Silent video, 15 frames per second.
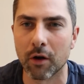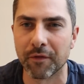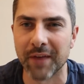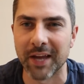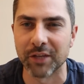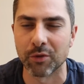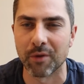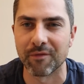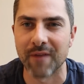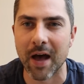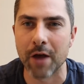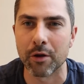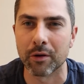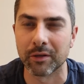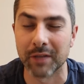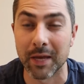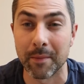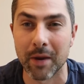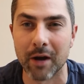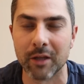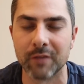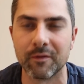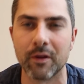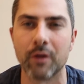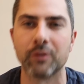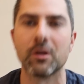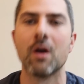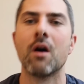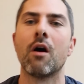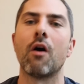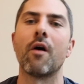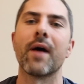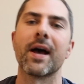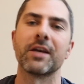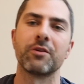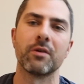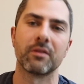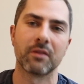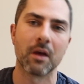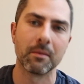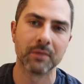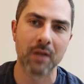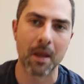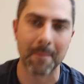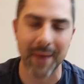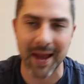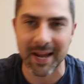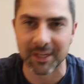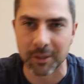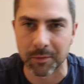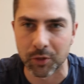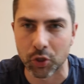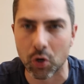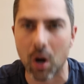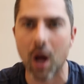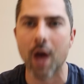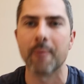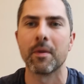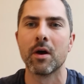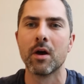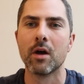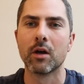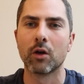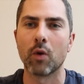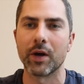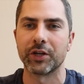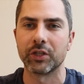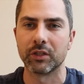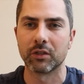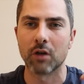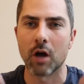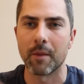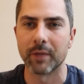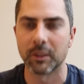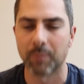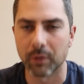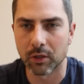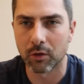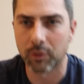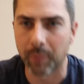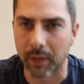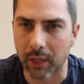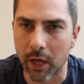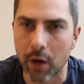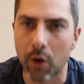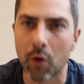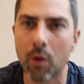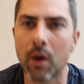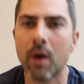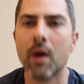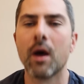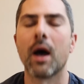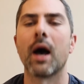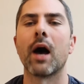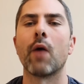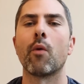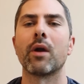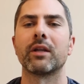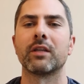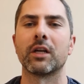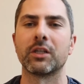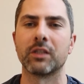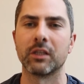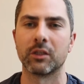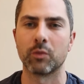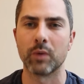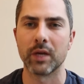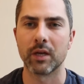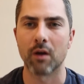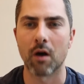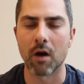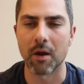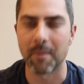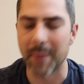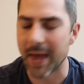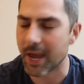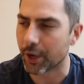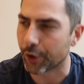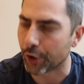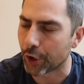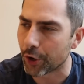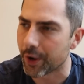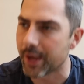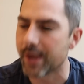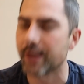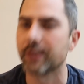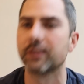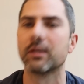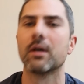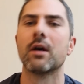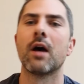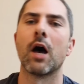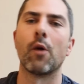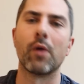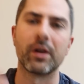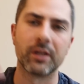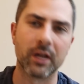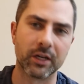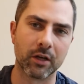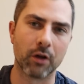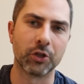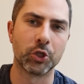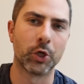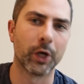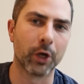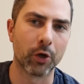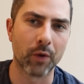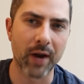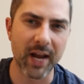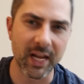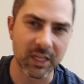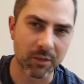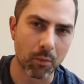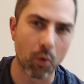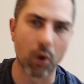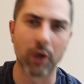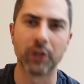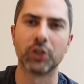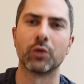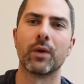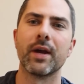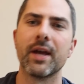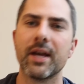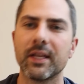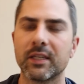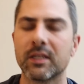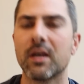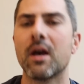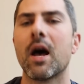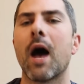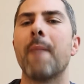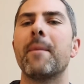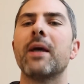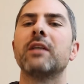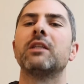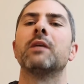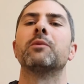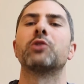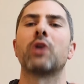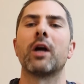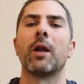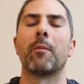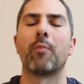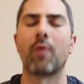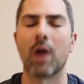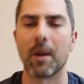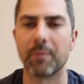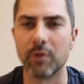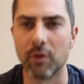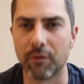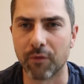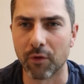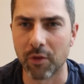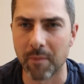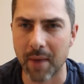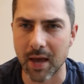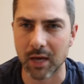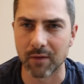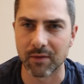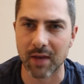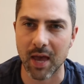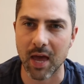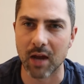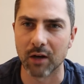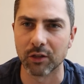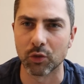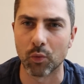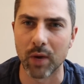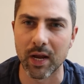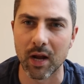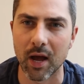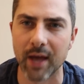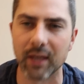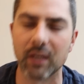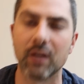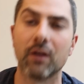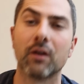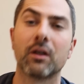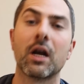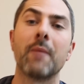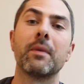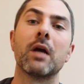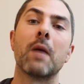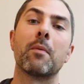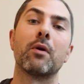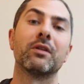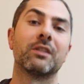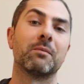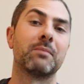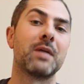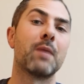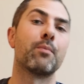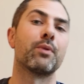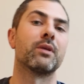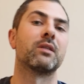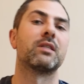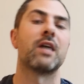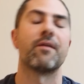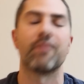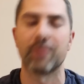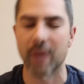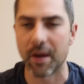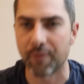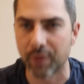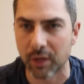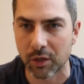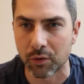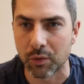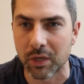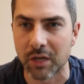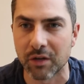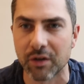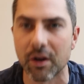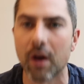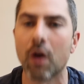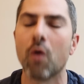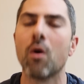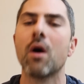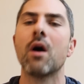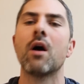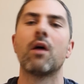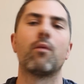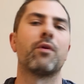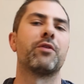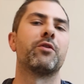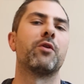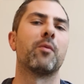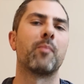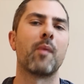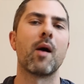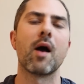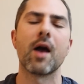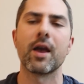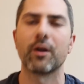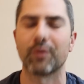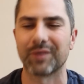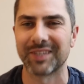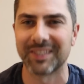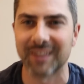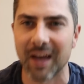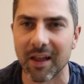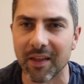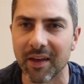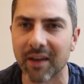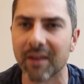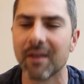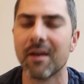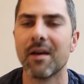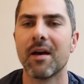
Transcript: If you get any sort of value or entertainment out of these videos, all I ask you is thumbs up and subscribe. Questions, comments, put those below. I want to touch this week on bank earnings. I want to touch on trigger rates, mortgage rates. I basically am trying to prep you for the Bank of Canada's rate hike here coming up on September the 7th. Everything you need to know, whether you're buying or selling.